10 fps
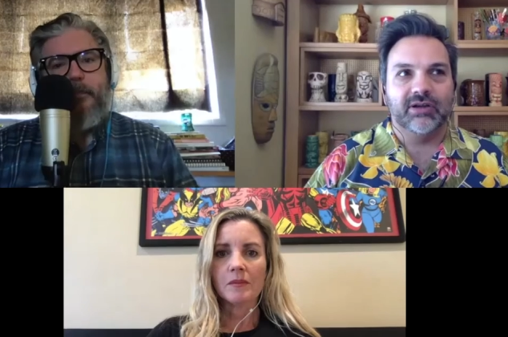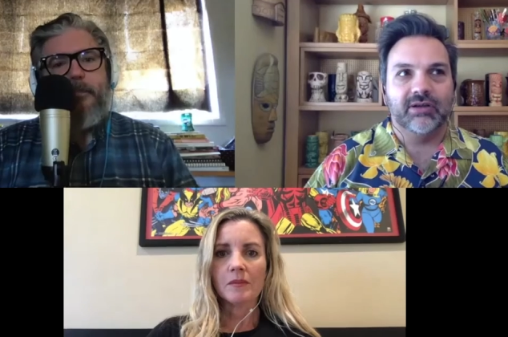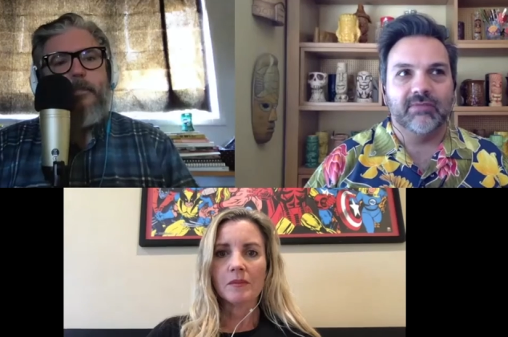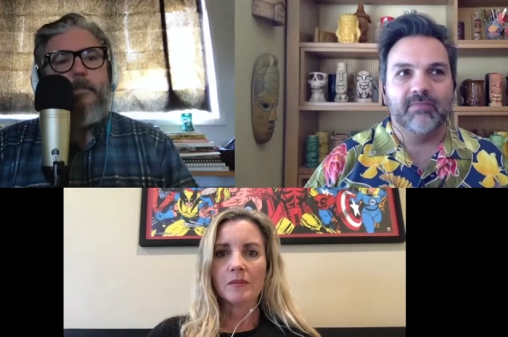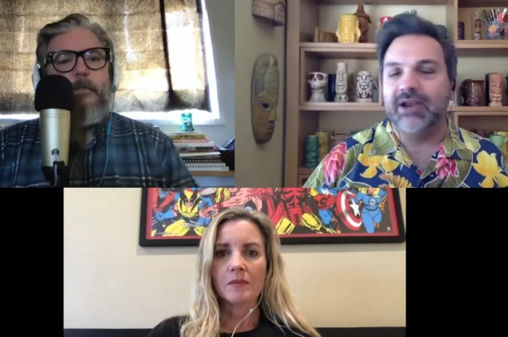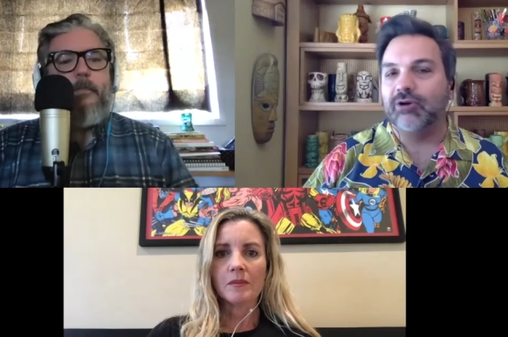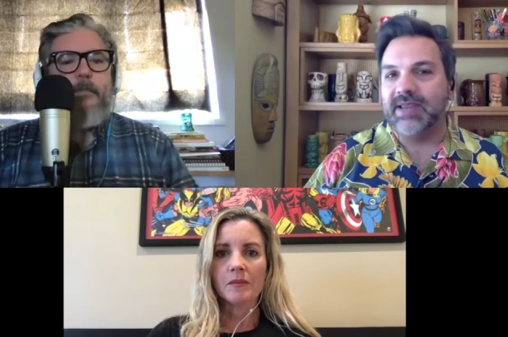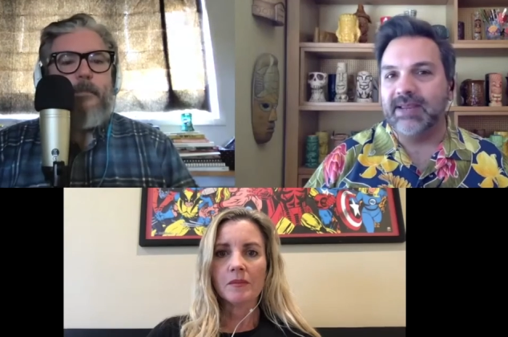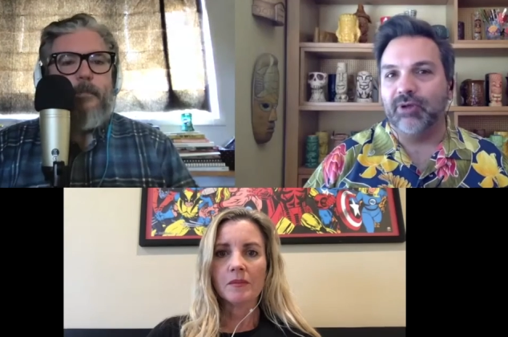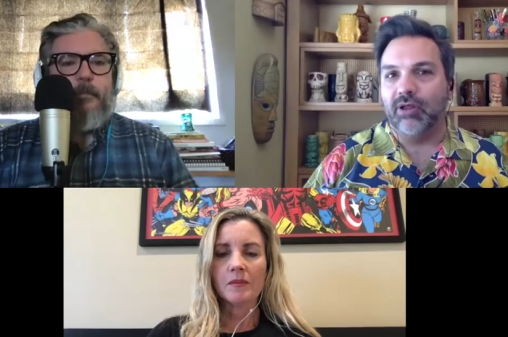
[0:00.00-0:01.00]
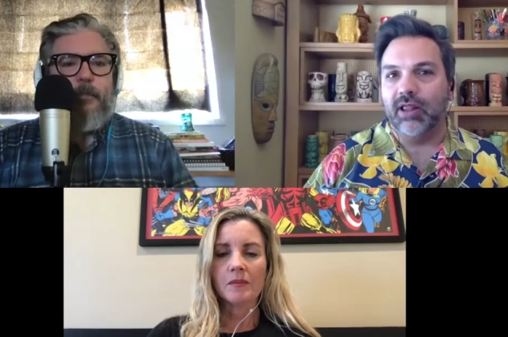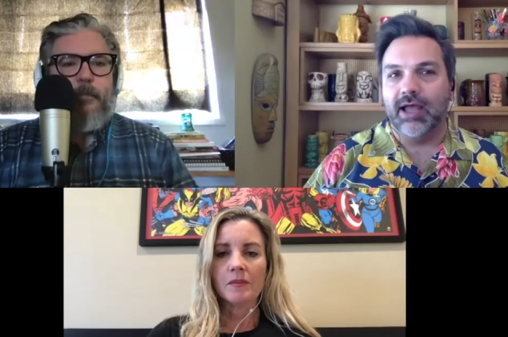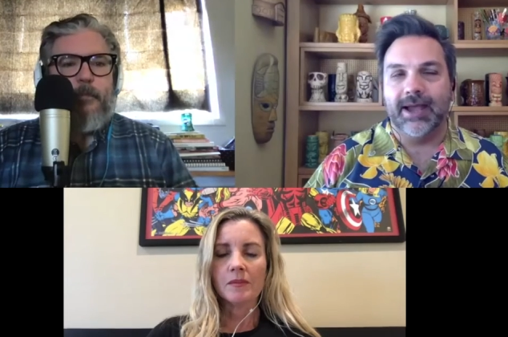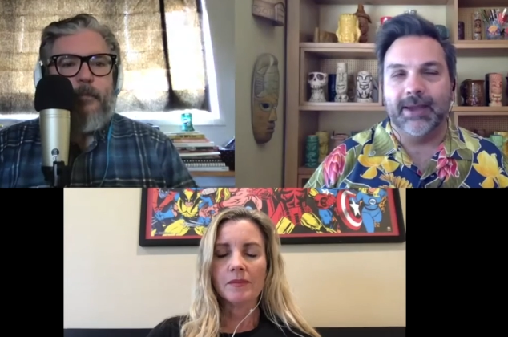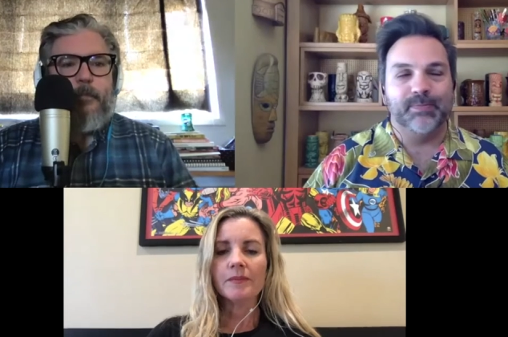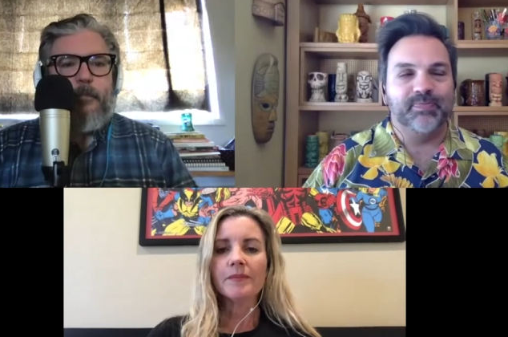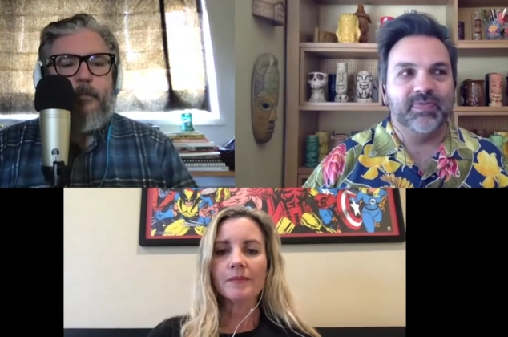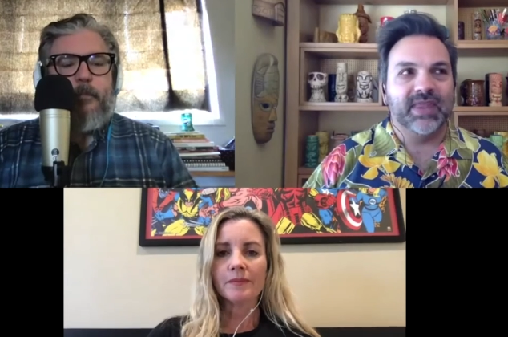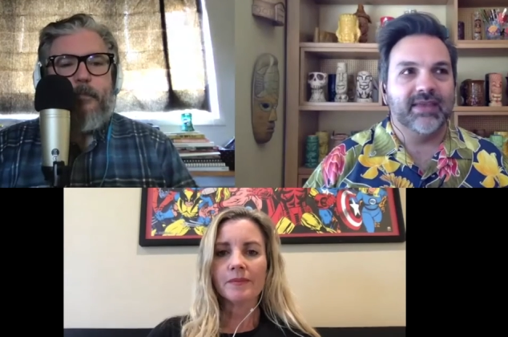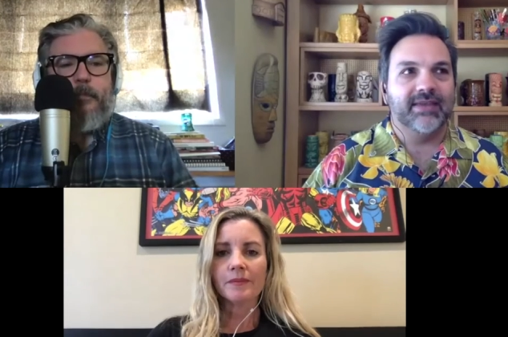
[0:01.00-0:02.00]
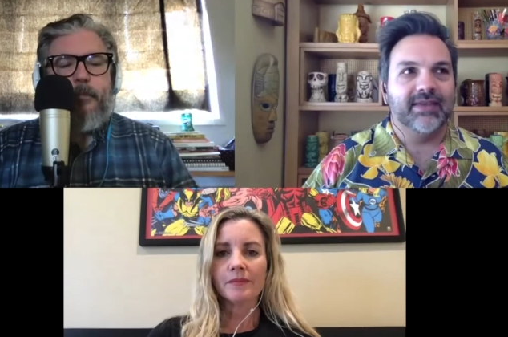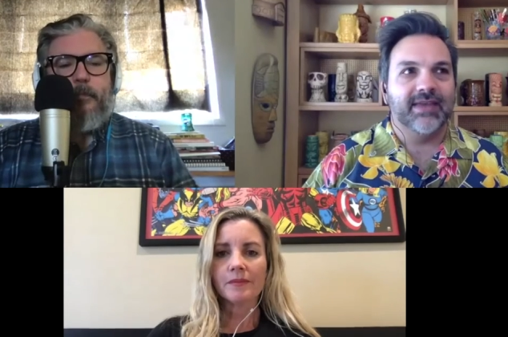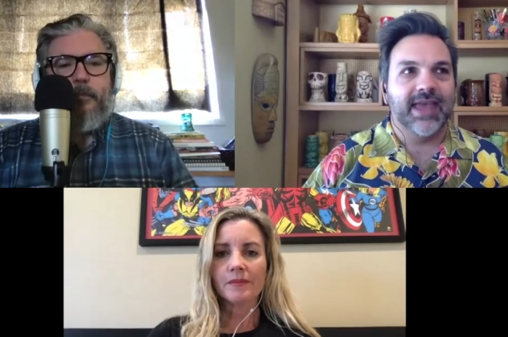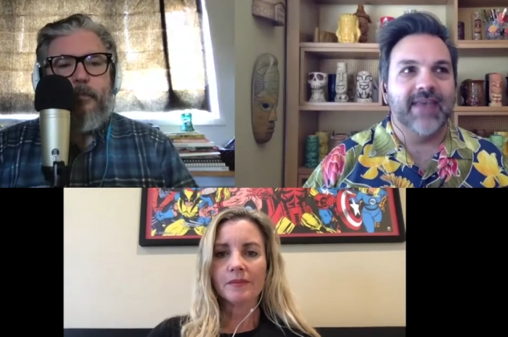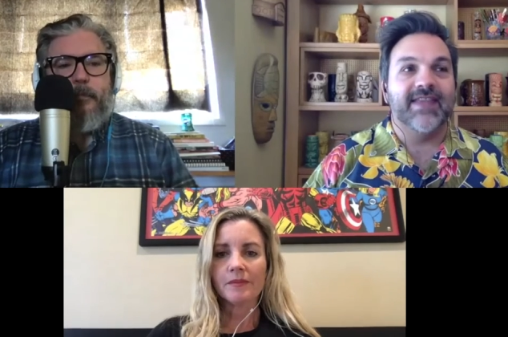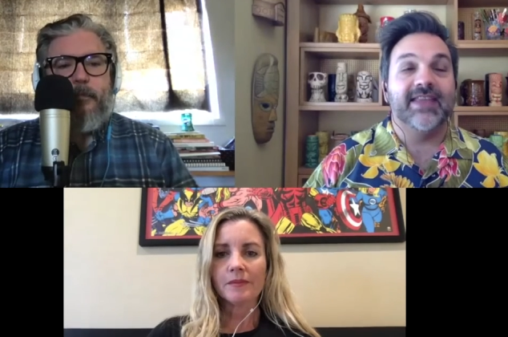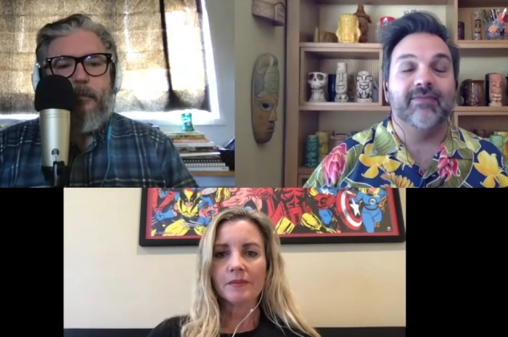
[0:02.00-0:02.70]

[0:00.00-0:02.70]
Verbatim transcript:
Speaker 1: better people. Um, and then